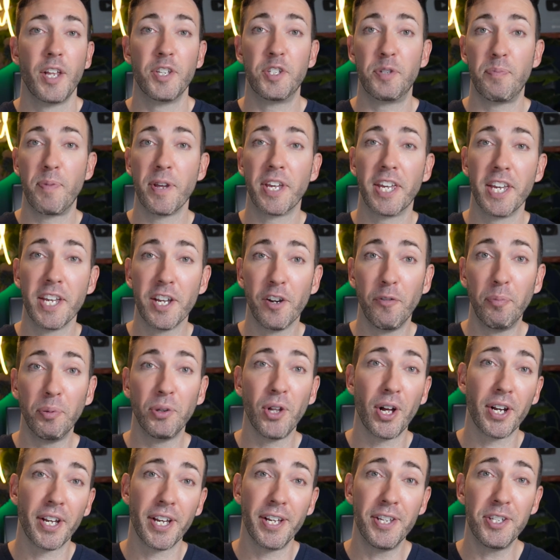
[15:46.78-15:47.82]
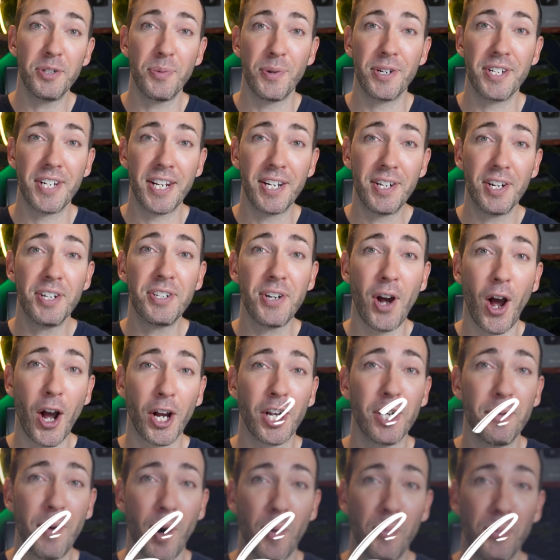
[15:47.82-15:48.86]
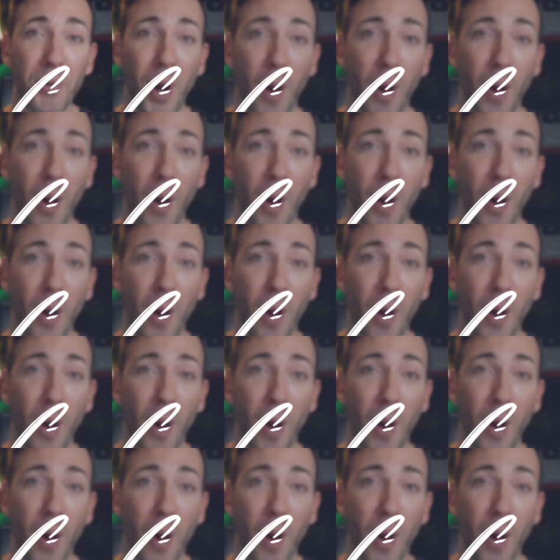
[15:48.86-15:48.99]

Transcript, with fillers: And speaking of plugins, we need to talk about